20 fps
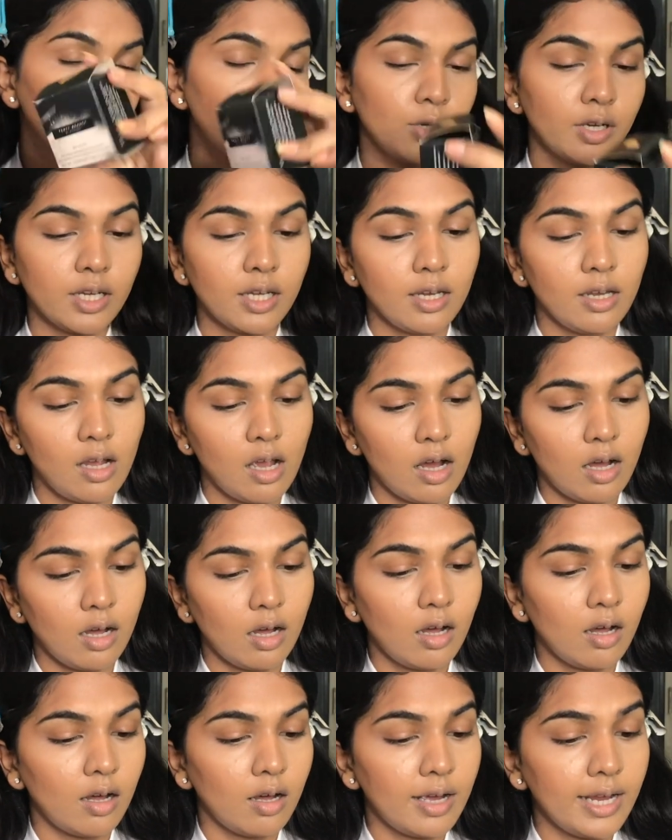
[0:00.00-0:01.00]
Beauty
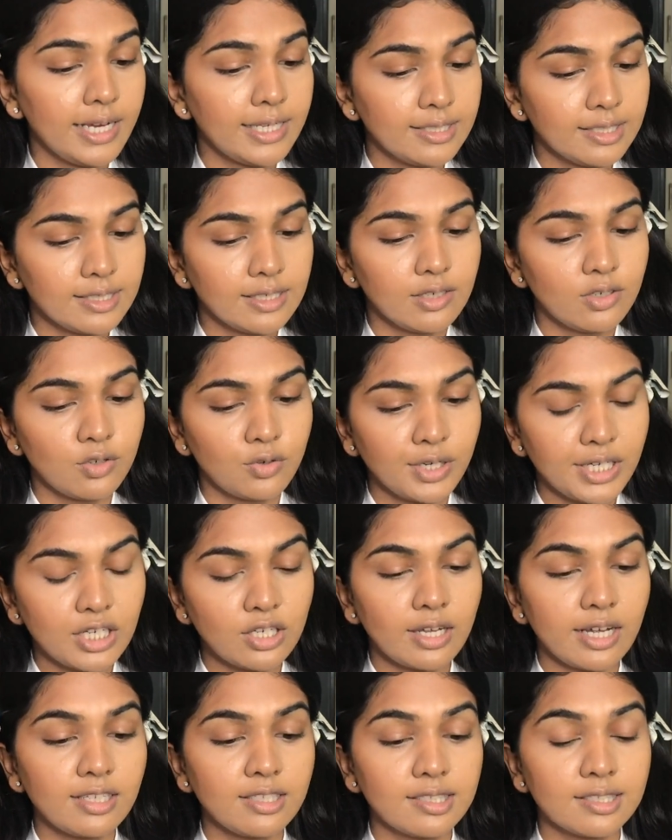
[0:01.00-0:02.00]
uh, Instant
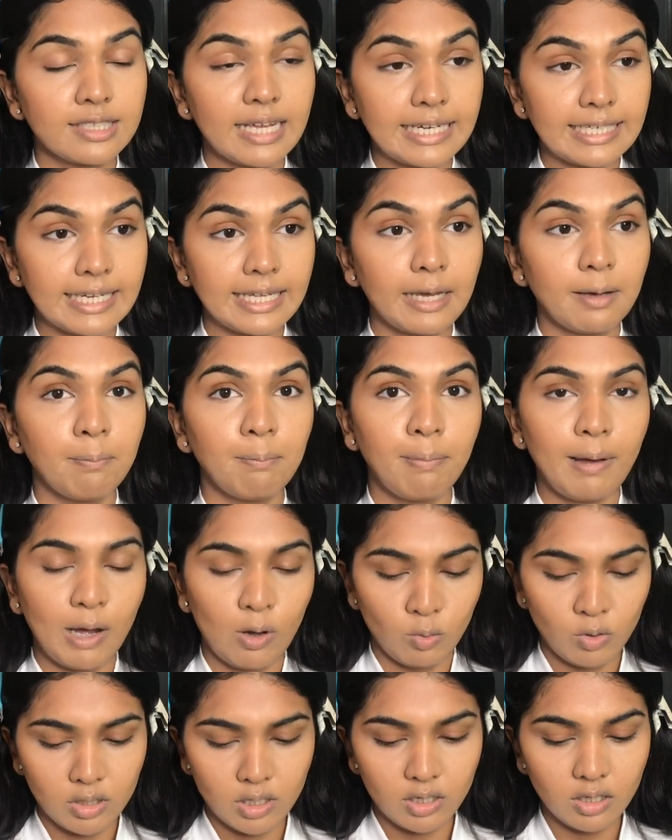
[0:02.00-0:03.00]
Retouch Setting
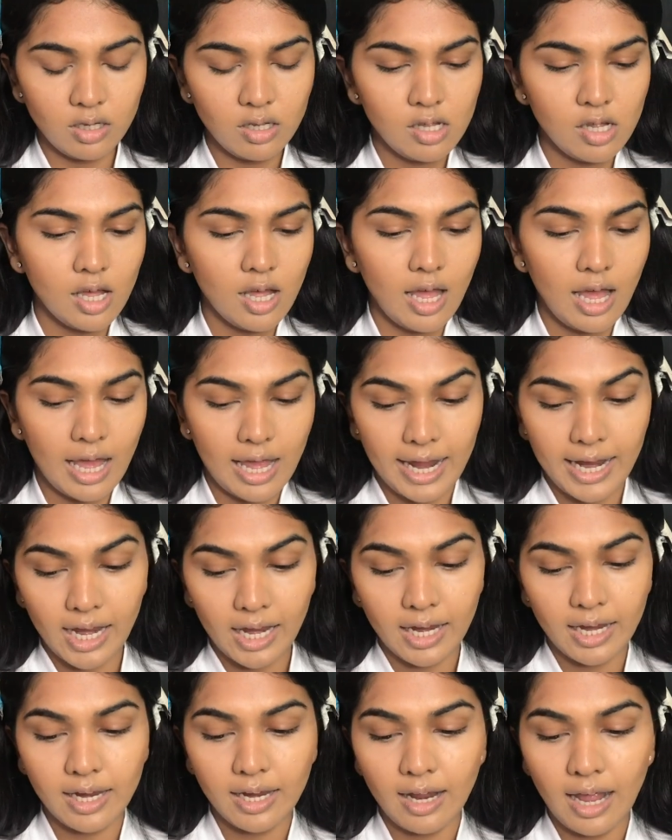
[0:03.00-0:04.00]
Powder.
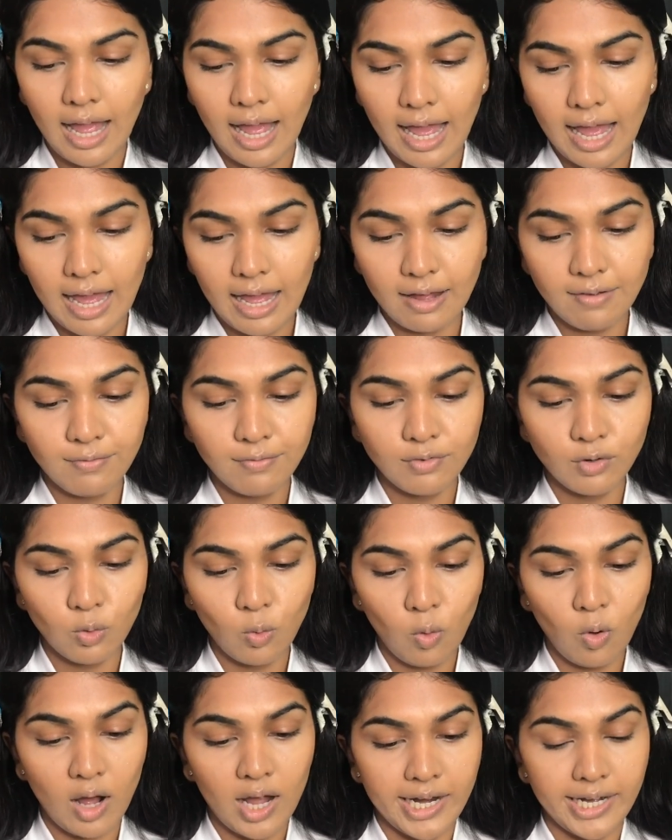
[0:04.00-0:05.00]
I have
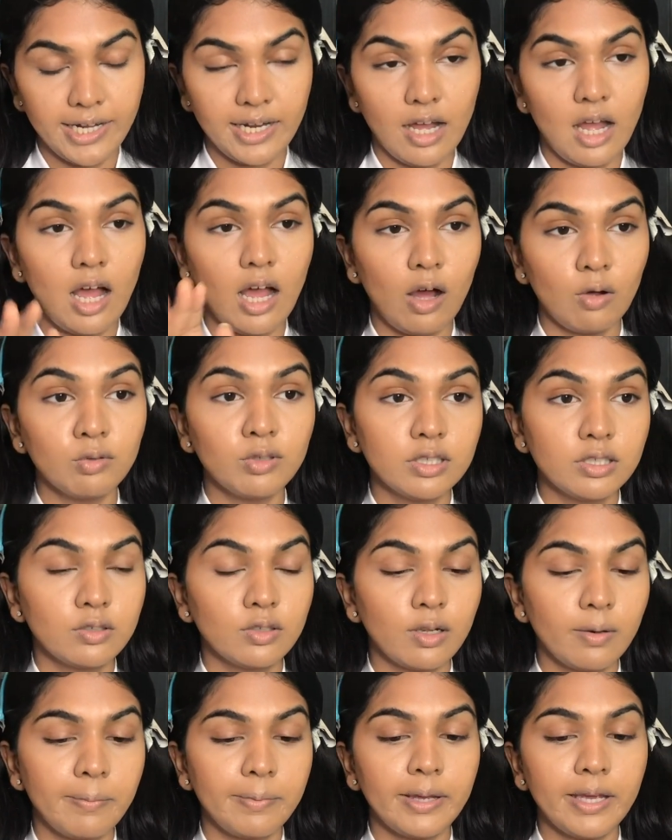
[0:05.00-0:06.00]
no idea how
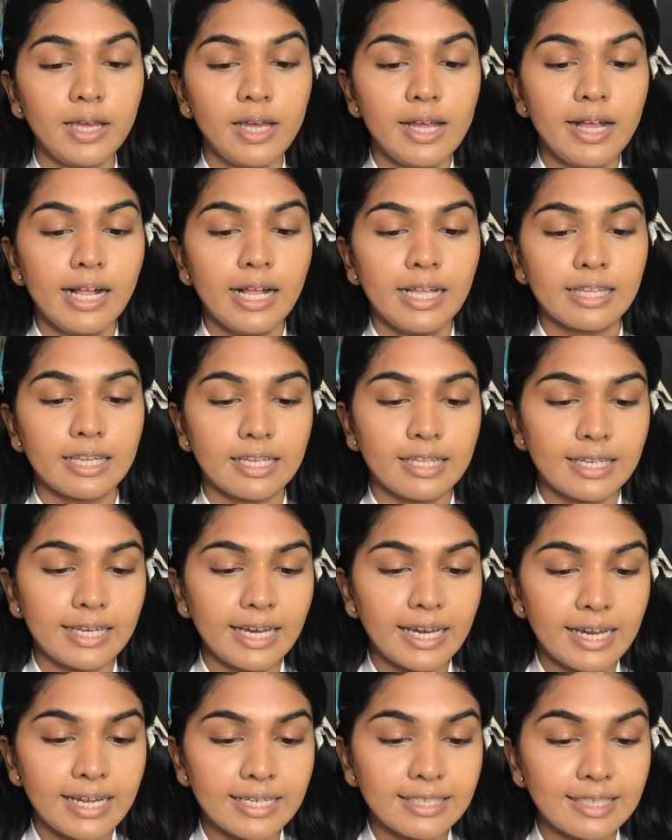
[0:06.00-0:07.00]
this will be. The
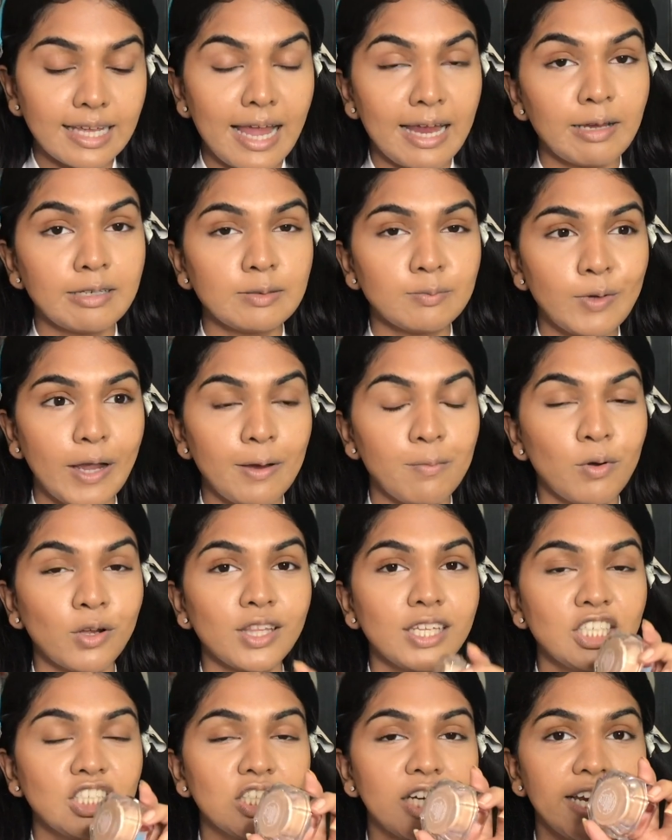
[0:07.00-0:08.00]
thing is, I, I
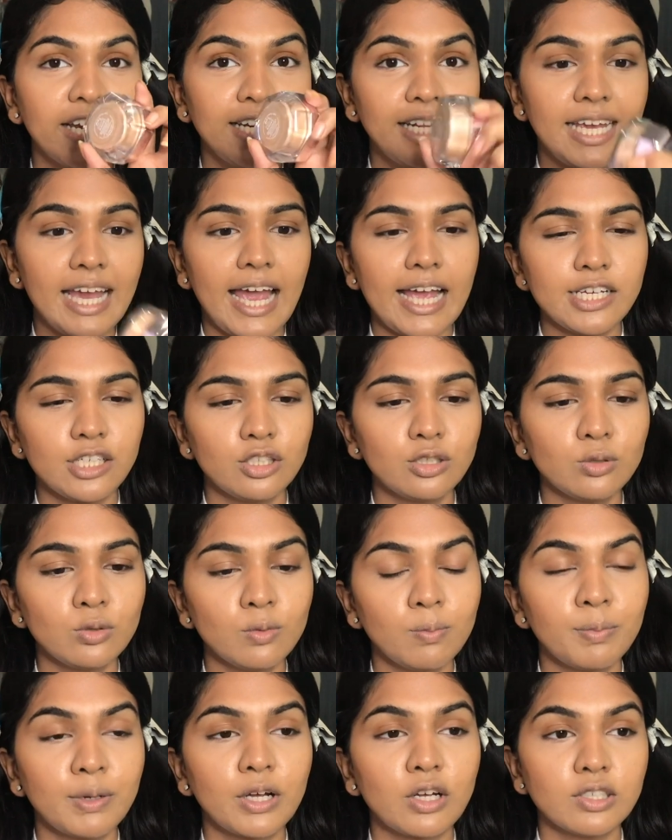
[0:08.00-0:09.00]
bought the shade
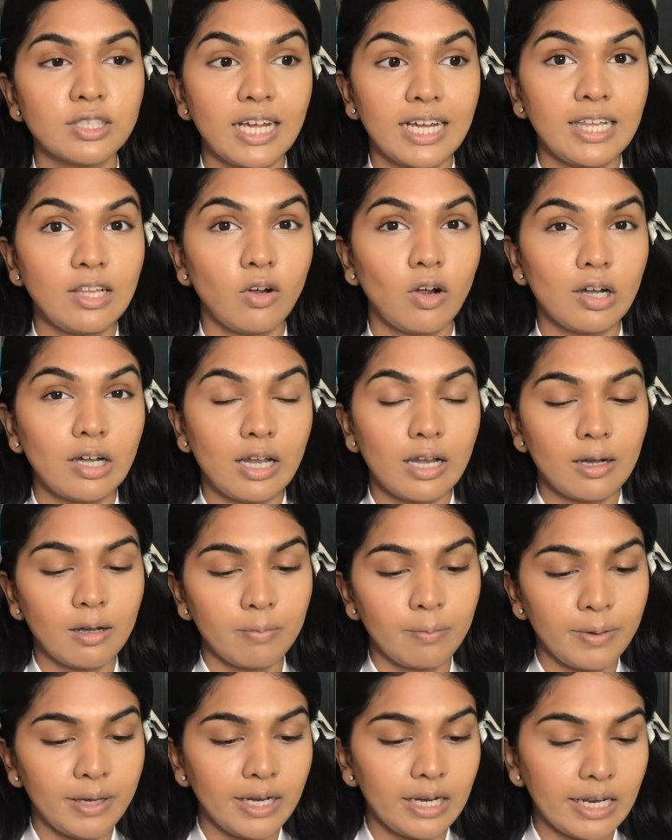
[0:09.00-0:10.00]
Cashew because I thought
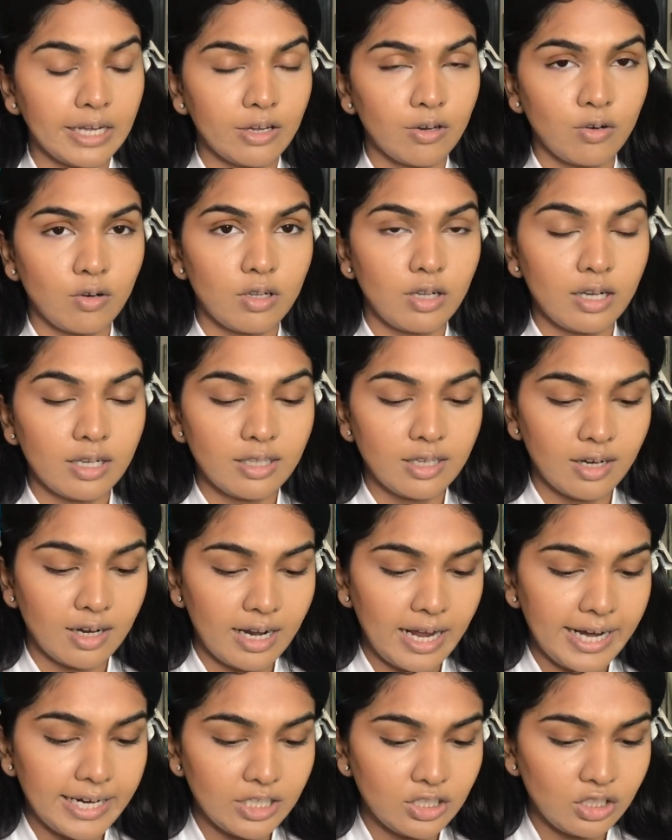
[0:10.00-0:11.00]
it'll be like, you know, the
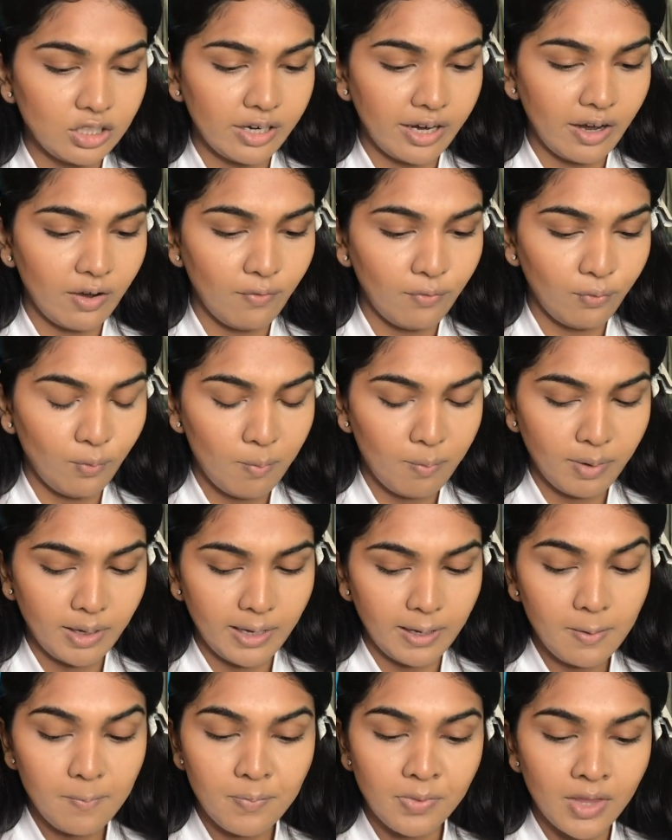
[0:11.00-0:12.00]
right shade for
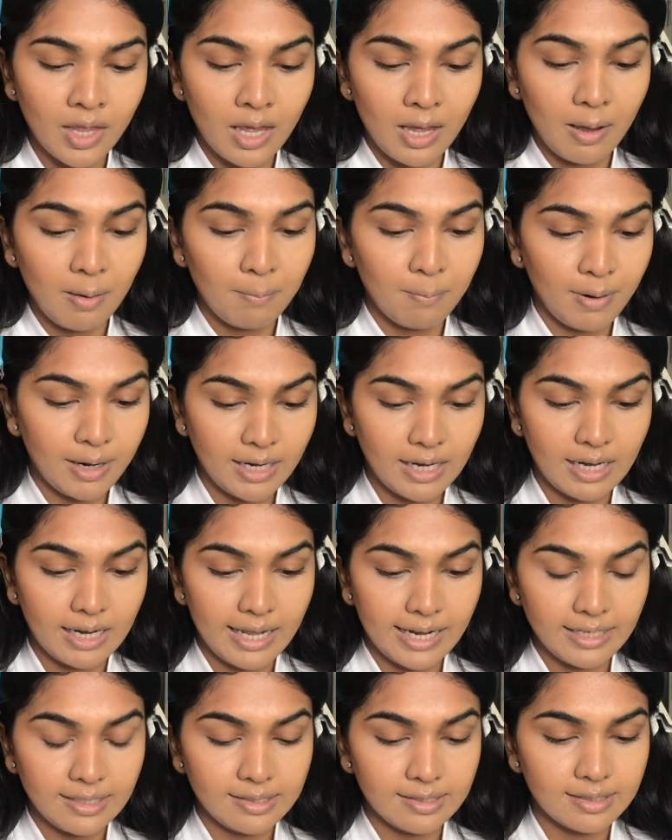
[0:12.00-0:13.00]
me. But
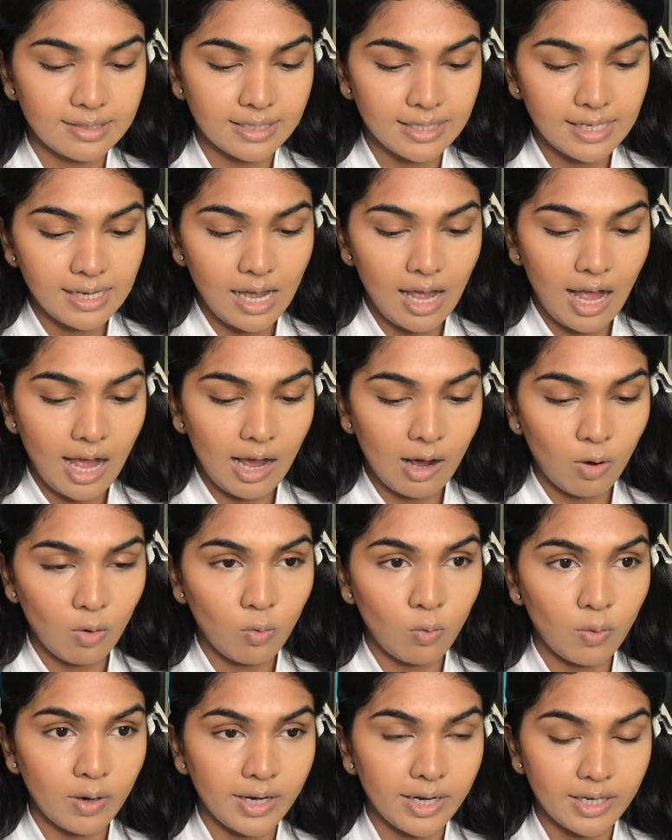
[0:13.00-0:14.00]
let's see
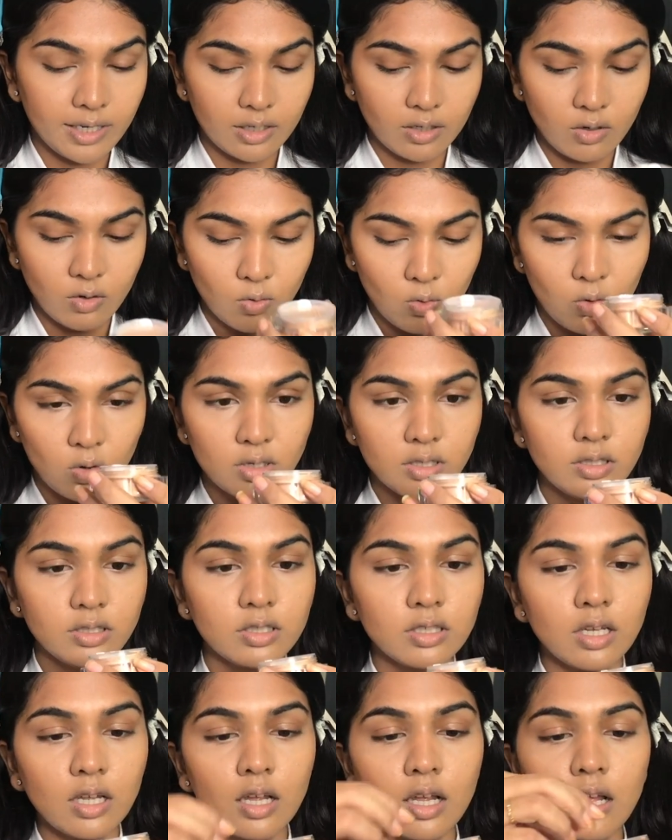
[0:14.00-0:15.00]
how it
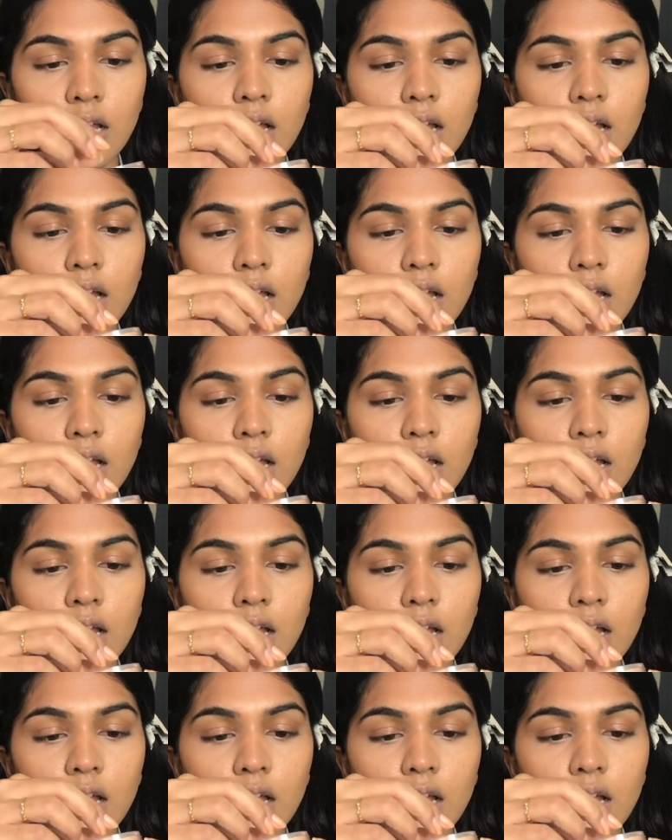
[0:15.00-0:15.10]
goes.